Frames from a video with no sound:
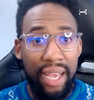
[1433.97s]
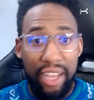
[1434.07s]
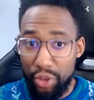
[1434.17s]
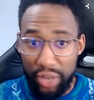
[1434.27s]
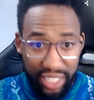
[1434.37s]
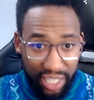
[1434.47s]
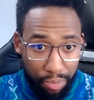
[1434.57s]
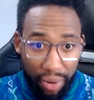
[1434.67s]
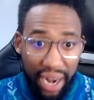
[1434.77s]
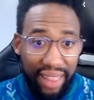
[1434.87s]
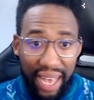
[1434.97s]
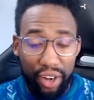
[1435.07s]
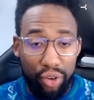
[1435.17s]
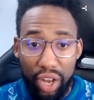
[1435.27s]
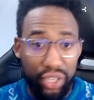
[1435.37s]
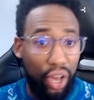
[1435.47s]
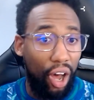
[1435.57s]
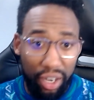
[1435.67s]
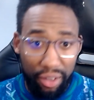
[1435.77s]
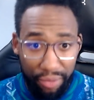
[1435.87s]
You can spread that across
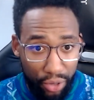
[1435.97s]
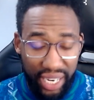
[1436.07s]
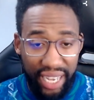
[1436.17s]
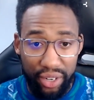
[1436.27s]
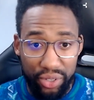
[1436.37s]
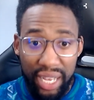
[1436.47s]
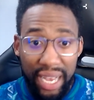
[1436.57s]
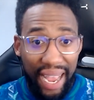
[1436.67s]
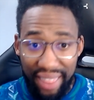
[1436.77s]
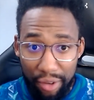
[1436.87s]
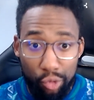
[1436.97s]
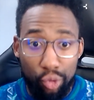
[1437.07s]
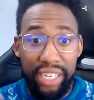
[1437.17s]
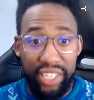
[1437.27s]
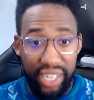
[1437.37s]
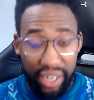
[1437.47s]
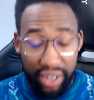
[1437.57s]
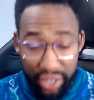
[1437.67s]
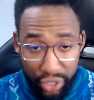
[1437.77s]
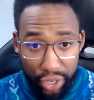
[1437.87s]
all of those channels and then reshare it
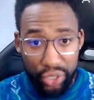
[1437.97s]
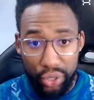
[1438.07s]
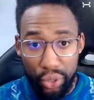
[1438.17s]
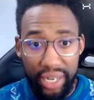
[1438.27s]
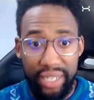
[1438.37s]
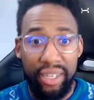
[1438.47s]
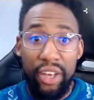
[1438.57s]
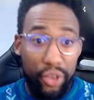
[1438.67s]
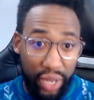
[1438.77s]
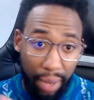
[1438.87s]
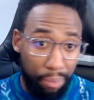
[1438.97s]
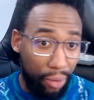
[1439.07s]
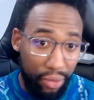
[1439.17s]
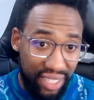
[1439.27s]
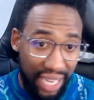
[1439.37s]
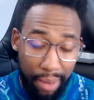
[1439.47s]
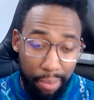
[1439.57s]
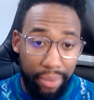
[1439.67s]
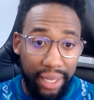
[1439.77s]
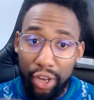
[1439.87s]
to your stories. You can upload upload the same thing